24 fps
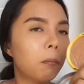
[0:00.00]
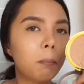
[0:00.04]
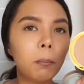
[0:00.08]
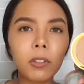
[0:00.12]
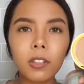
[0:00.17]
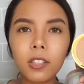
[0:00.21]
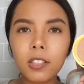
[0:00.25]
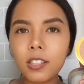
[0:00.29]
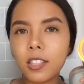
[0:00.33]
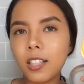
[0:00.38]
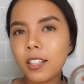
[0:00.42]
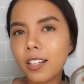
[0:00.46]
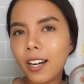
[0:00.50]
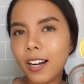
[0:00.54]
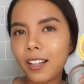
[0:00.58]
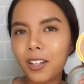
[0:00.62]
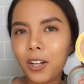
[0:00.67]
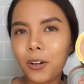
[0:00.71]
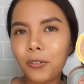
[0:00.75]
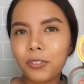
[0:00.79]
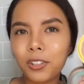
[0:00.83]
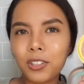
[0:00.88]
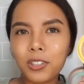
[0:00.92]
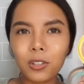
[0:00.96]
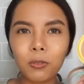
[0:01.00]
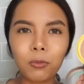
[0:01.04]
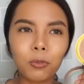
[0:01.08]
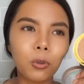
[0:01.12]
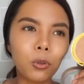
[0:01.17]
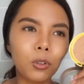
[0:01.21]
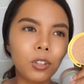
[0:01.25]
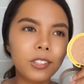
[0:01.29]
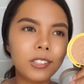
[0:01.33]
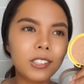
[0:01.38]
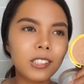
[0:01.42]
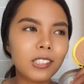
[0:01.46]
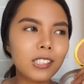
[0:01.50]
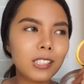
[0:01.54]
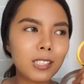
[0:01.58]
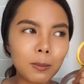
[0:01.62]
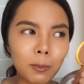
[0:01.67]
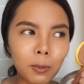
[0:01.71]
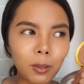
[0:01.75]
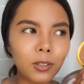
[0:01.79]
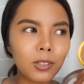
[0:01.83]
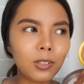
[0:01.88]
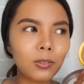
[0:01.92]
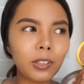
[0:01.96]
but the scent, I love this, of course. It
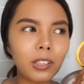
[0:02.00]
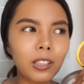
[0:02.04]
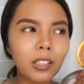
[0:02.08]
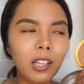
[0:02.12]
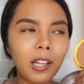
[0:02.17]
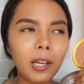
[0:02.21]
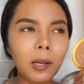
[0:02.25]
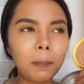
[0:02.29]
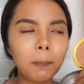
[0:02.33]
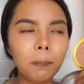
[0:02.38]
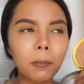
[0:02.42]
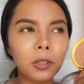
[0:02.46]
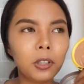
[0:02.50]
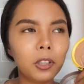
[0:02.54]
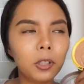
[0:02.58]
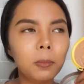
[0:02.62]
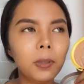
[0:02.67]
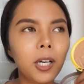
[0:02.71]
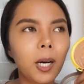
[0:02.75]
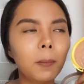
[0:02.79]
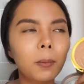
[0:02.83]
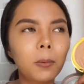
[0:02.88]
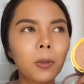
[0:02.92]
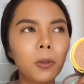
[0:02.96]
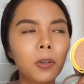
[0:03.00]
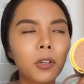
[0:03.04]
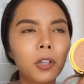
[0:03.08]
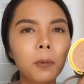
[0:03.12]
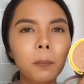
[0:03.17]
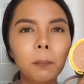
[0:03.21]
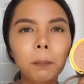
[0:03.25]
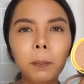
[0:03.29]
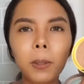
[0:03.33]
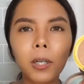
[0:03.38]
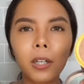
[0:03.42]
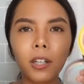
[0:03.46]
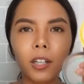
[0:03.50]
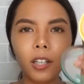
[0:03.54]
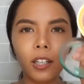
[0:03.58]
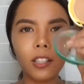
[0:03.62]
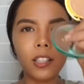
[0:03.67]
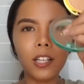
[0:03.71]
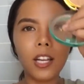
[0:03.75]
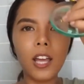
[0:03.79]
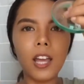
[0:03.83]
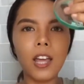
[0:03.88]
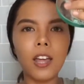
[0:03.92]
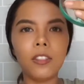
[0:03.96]
smells really like buttered popcorn,
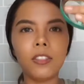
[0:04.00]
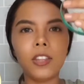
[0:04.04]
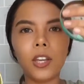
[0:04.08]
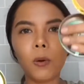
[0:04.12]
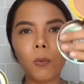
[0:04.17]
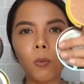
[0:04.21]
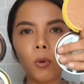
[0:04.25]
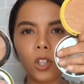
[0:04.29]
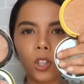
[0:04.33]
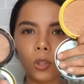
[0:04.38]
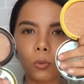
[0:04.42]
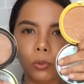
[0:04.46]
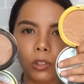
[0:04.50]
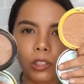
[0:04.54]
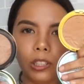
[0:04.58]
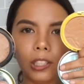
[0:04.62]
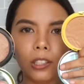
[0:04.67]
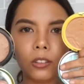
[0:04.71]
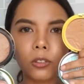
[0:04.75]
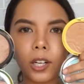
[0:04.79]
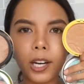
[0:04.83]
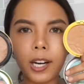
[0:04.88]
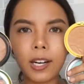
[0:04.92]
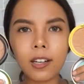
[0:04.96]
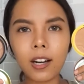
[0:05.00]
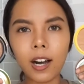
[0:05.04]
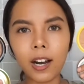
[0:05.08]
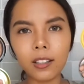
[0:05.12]
but they work really great.